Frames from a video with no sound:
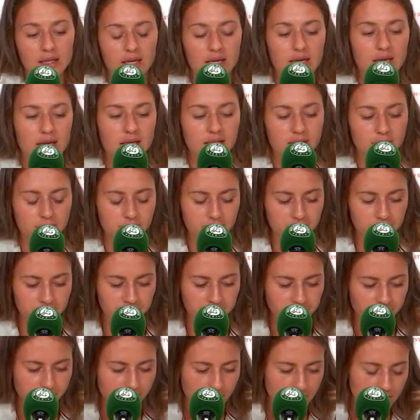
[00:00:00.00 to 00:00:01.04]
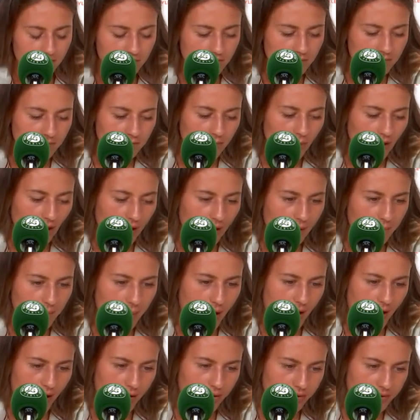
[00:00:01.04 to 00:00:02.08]
And
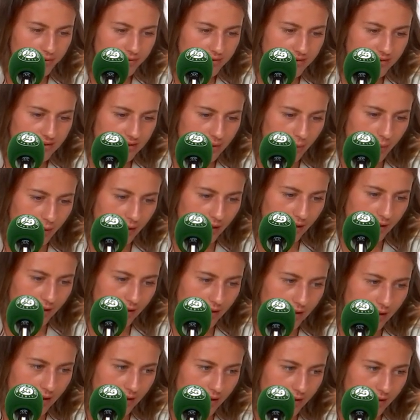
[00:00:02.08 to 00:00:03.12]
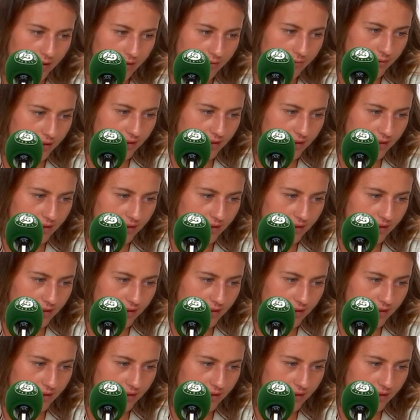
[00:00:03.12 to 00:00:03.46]
about Sabalenka and